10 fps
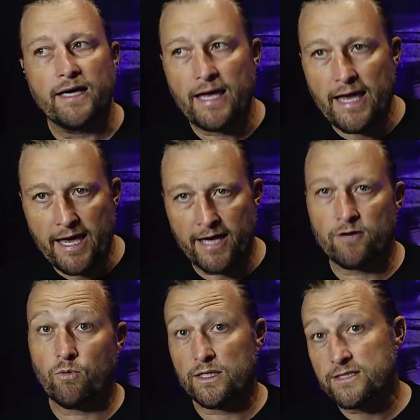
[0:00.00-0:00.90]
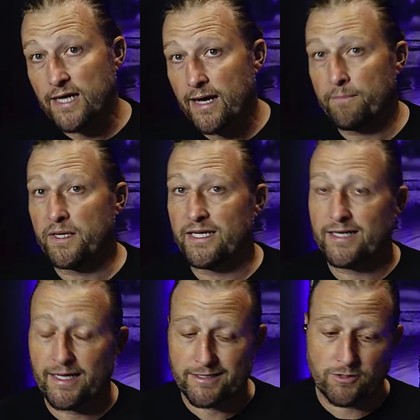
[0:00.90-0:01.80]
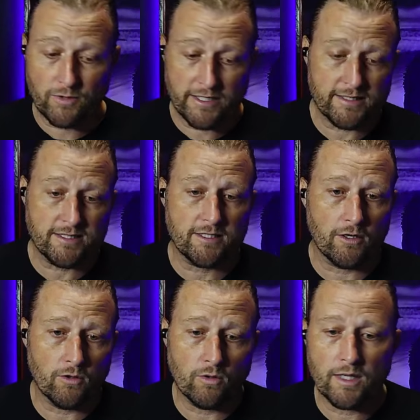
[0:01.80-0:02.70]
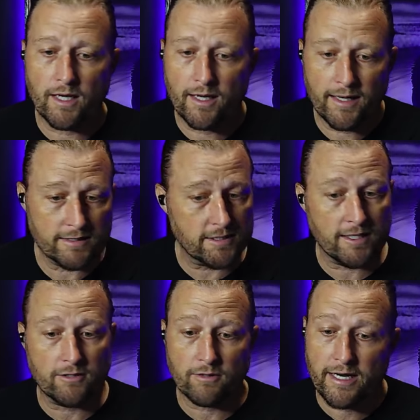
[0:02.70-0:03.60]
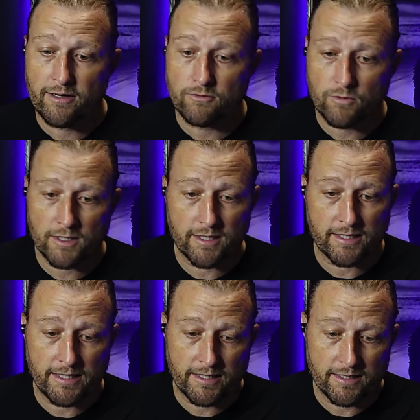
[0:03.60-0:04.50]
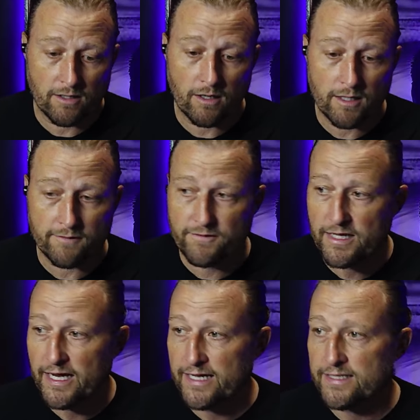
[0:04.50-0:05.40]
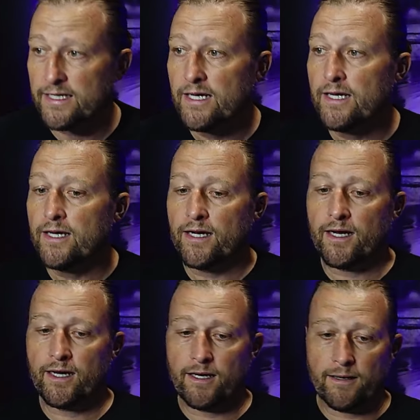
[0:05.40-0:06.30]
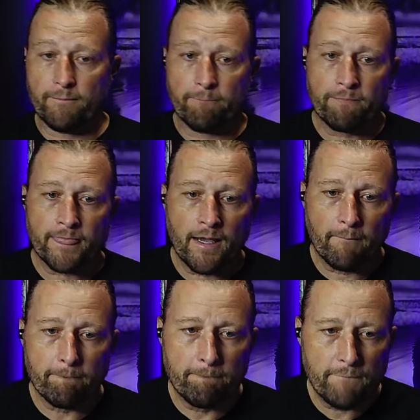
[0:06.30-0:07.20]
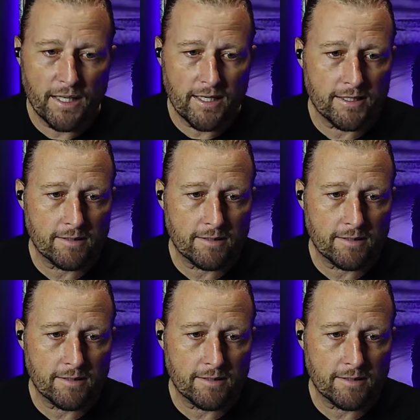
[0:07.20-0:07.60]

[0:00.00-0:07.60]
and what's happening next week. So stick around. We're going to get into all of that. But